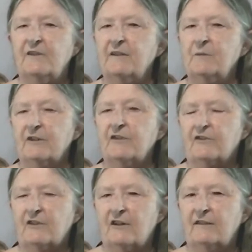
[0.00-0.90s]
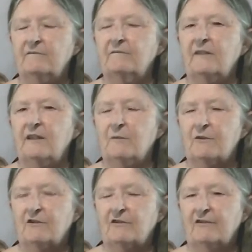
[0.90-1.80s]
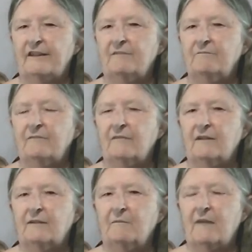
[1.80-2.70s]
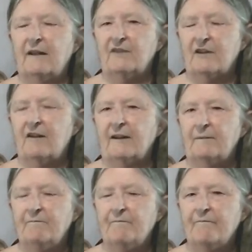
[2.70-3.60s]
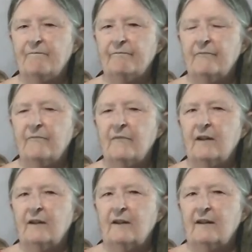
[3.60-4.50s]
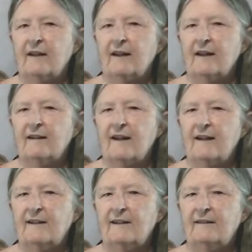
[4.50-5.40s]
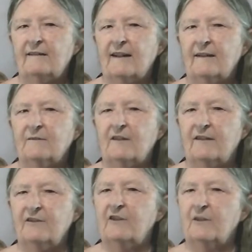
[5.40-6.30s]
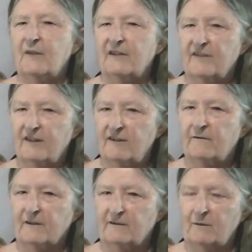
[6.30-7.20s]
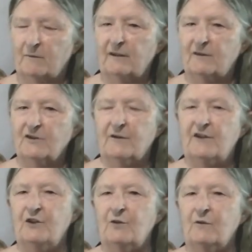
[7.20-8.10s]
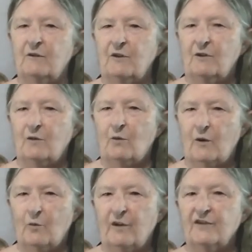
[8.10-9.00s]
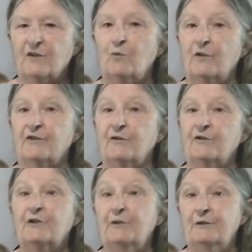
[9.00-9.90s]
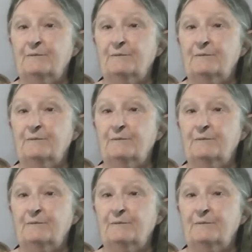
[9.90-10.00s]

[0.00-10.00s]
pretty strong emotionally at the time. And I had gotten to know myself fairly well, so I knew what was and wasn't true.